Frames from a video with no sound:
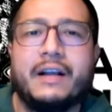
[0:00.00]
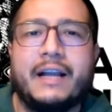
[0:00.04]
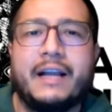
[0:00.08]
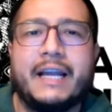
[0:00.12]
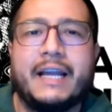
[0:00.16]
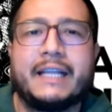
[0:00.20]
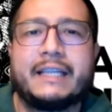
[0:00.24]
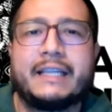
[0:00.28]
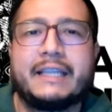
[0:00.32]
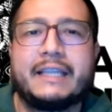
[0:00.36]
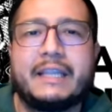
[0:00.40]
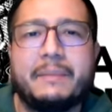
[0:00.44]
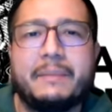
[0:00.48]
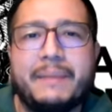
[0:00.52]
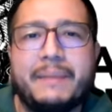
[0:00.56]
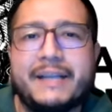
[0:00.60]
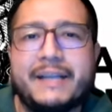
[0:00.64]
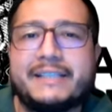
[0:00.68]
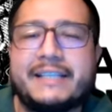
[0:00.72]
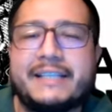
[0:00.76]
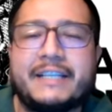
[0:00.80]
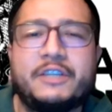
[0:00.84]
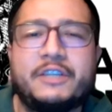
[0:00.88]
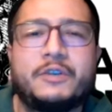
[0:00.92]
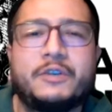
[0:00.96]
And the
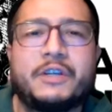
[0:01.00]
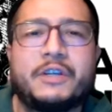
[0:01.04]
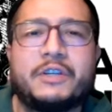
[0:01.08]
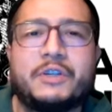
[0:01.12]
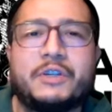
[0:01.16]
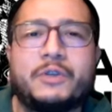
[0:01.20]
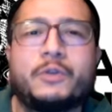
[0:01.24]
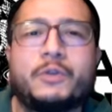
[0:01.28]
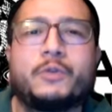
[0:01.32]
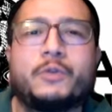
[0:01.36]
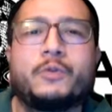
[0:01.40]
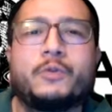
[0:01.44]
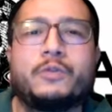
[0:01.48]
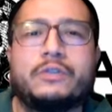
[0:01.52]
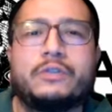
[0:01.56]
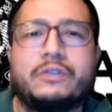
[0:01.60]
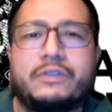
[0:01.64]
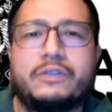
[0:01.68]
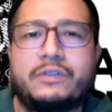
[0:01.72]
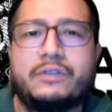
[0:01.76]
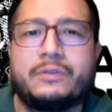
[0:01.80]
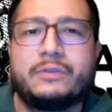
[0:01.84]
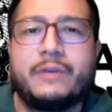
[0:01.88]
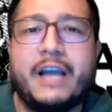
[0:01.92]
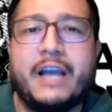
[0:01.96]
best thing you can do
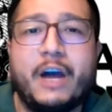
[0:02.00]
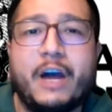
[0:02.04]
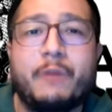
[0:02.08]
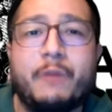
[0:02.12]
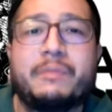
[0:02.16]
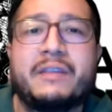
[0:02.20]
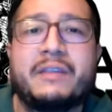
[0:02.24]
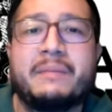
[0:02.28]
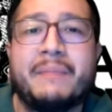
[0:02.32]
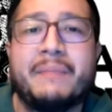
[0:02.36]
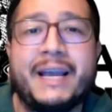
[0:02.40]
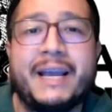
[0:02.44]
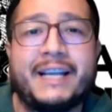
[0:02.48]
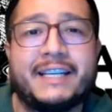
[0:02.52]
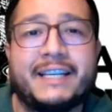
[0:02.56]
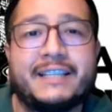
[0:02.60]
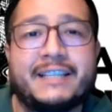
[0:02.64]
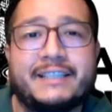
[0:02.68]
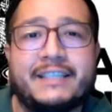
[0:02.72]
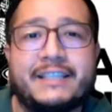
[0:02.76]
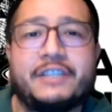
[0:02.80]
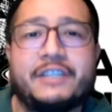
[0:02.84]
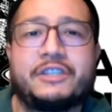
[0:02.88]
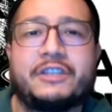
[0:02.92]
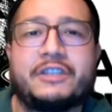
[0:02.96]
to help them make a
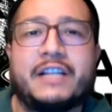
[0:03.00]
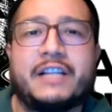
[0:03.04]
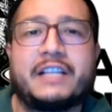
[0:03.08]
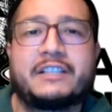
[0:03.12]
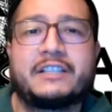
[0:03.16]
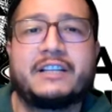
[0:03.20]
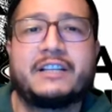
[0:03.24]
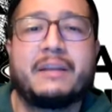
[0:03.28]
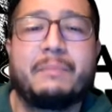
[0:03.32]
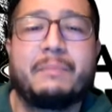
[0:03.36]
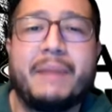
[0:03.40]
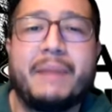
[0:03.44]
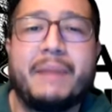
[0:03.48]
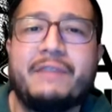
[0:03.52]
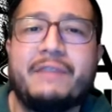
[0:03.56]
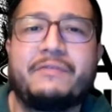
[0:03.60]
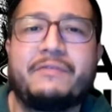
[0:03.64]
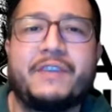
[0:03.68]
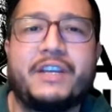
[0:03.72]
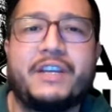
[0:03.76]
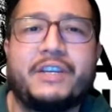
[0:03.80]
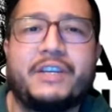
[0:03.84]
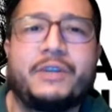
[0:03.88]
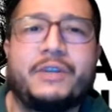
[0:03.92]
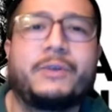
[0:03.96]
decision that's going to
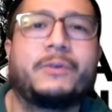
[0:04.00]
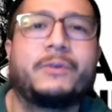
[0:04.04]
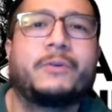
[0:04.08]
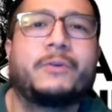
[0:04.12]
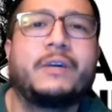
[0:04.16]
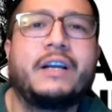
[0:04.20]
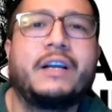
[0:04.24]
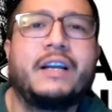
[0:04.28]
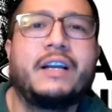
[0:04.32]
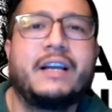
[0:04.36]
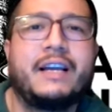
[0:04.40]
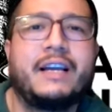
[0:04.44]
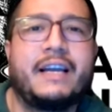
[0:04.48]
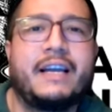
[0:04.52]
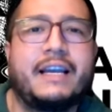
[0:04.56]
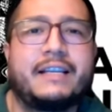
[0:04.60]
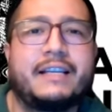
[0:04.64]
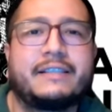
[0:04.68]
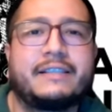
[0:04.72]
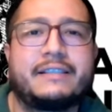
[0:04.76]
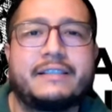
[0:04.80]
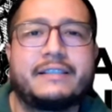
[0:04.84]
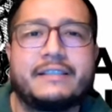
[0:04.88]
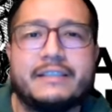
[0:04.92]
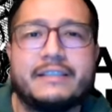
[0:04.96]
benefit you
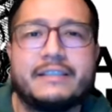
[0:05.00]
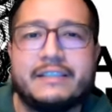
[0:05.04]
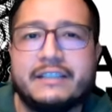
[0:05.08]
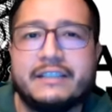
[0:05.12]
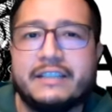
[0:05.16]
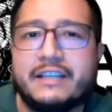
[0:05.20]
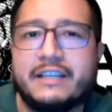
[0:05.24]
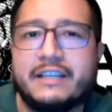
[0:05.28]
is